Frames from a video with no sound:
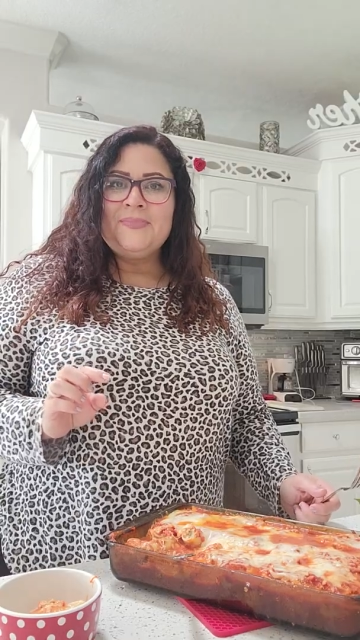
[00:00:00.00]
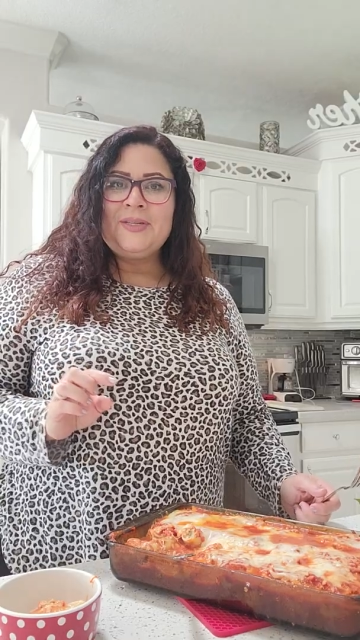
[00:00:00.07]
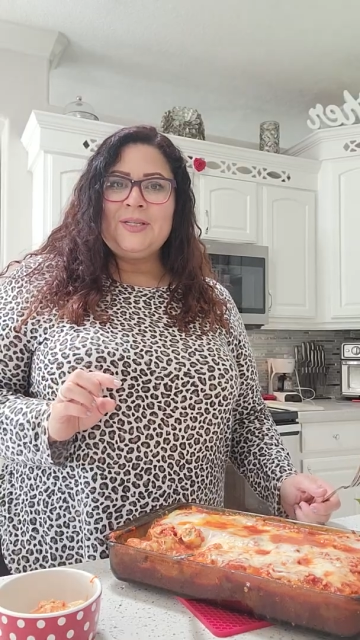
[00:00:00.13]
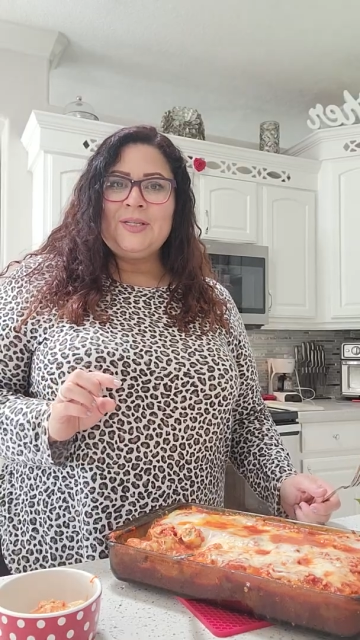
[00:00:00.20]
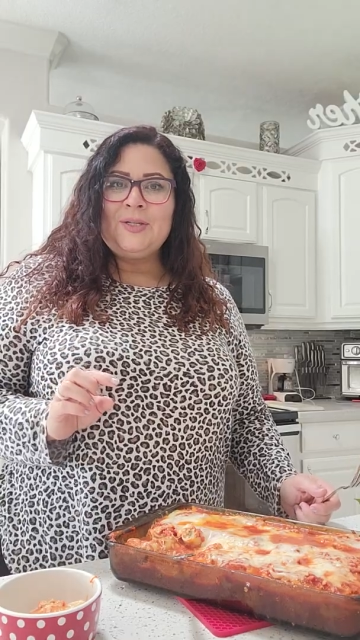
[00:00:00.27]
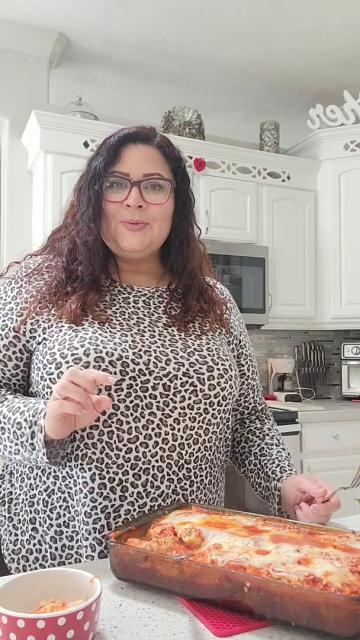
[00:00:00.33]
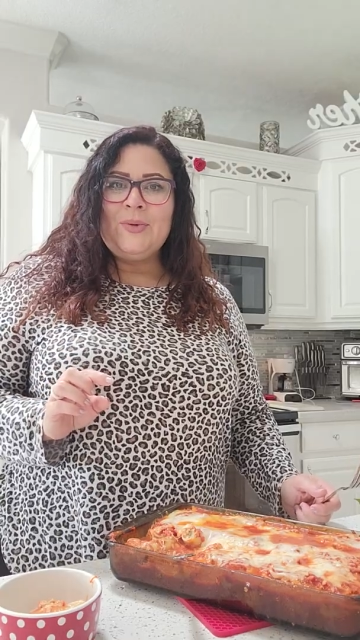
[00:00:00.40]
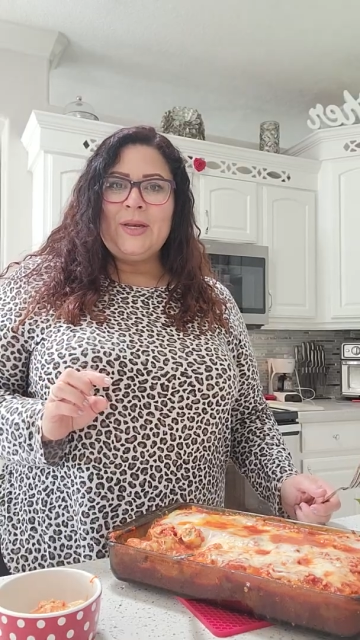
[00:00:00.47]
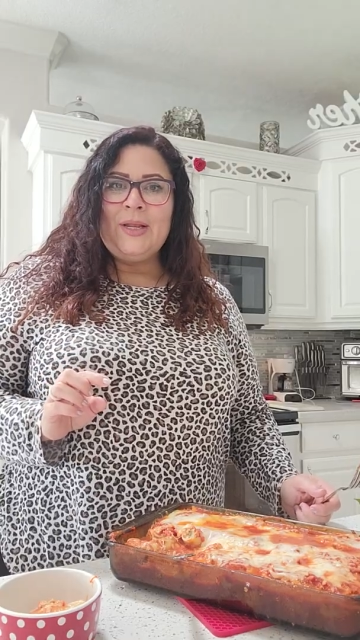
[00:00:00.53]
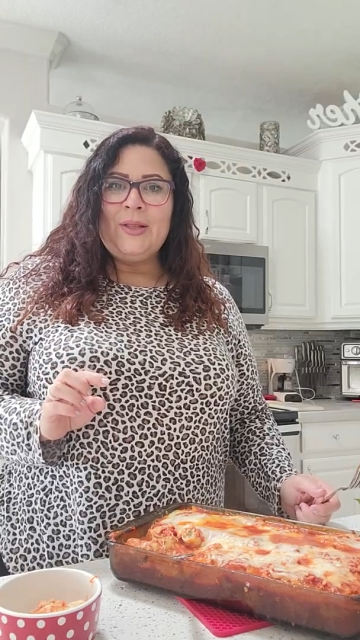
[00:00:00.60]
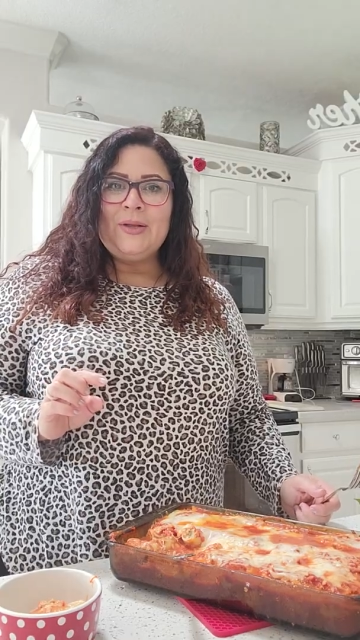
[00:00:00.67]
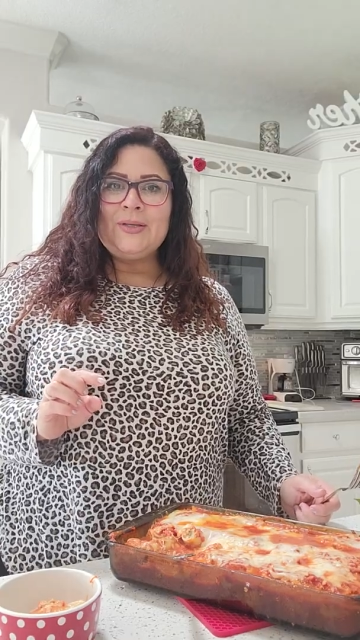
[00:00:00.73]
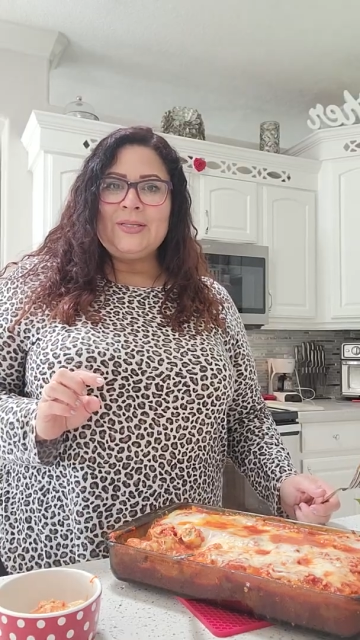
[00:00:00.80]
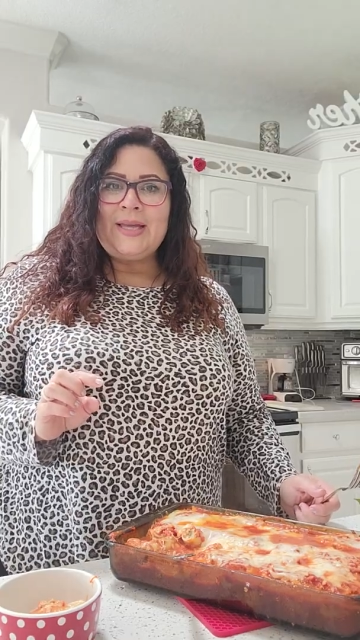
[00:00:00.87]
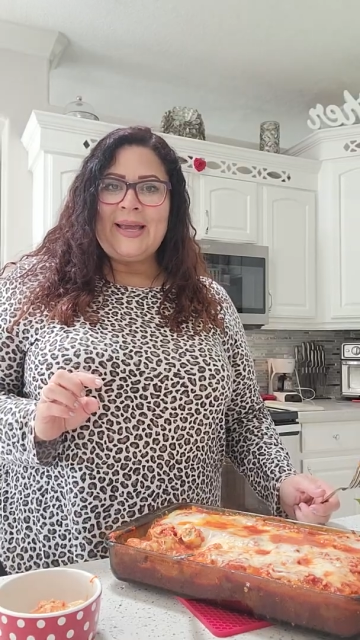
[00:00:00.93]
This is what it
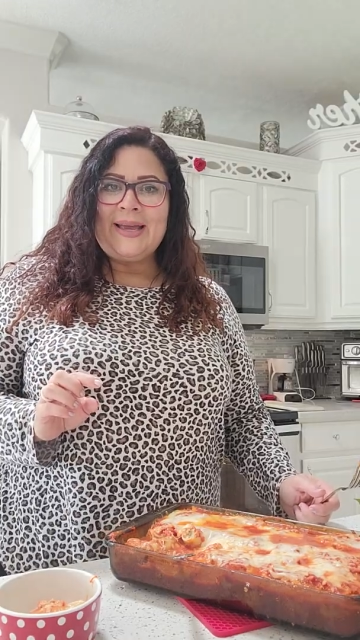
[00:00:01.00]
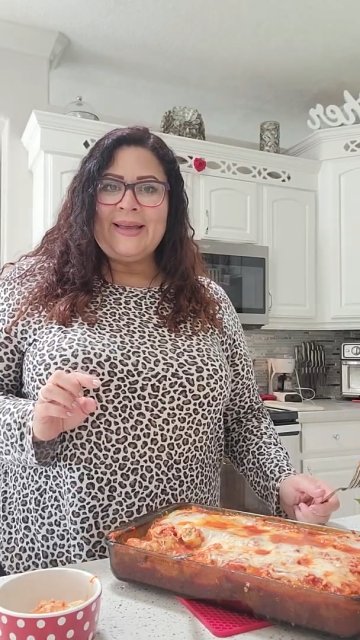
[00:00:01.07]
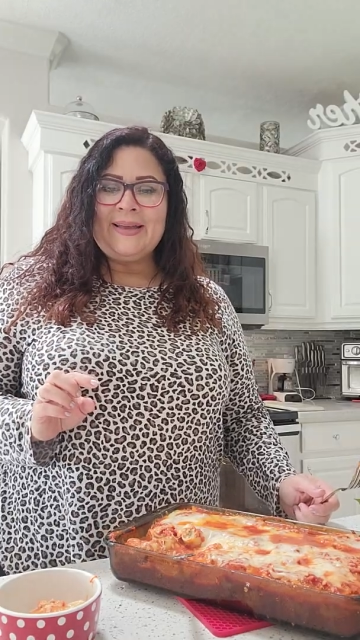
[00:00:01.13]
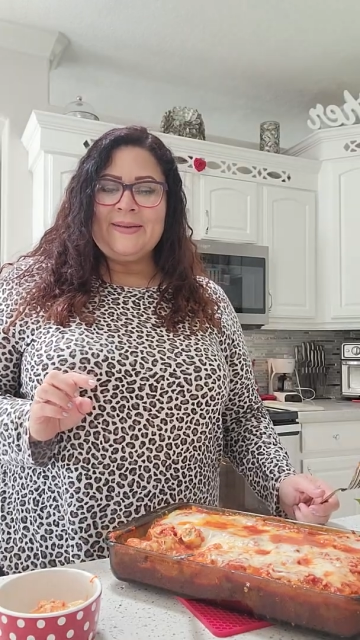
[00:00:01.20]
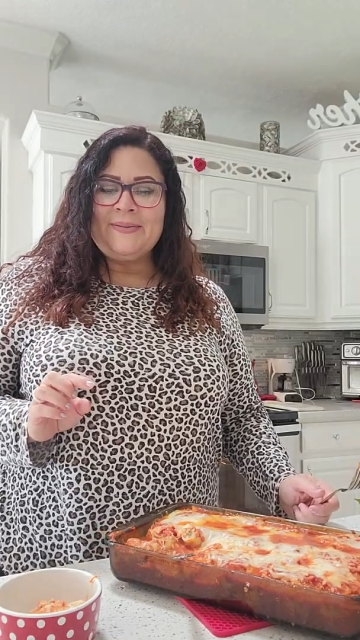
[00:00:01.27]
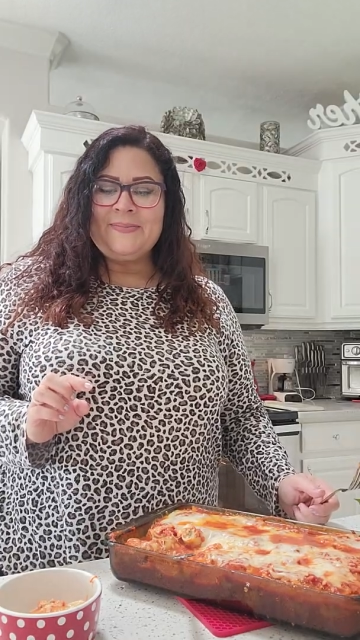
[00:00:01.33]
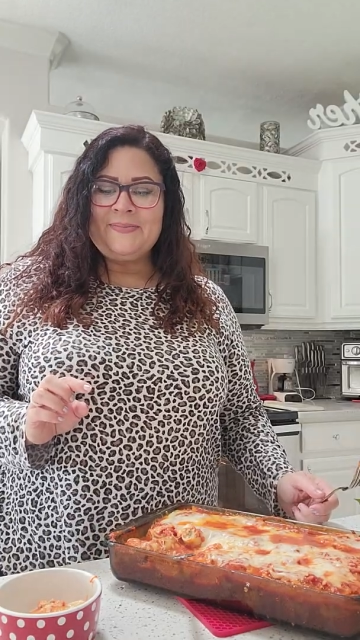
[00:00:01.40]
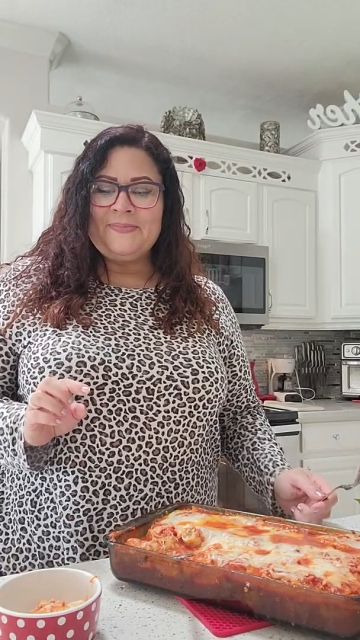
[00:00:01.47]
looks like.